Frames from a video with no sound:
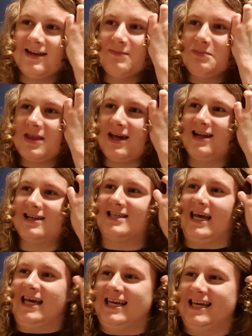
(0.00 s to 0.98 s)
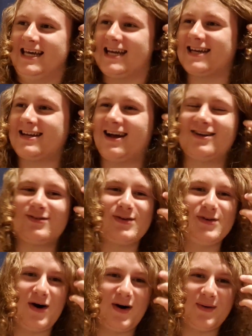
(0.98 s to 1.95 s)
And I said, I don't
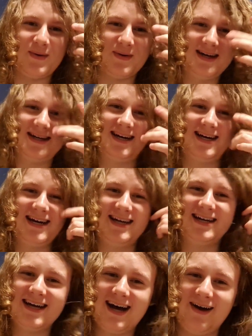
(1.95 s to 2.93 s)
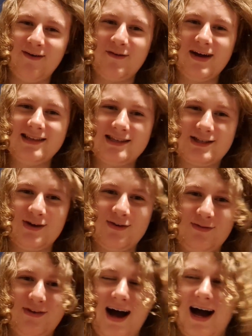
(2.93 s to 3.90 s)
know. I went too
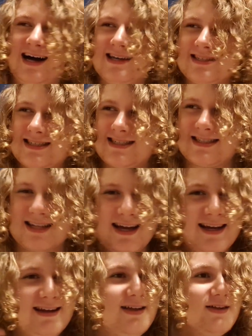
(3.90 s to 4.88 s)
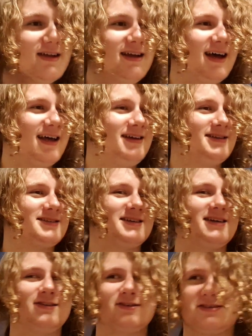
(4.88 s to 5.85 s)
fast. And he said, it
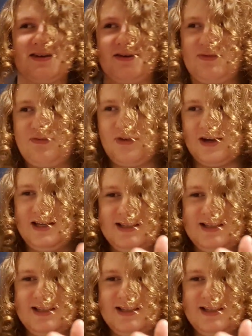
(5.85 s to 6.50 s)
looks like a fucking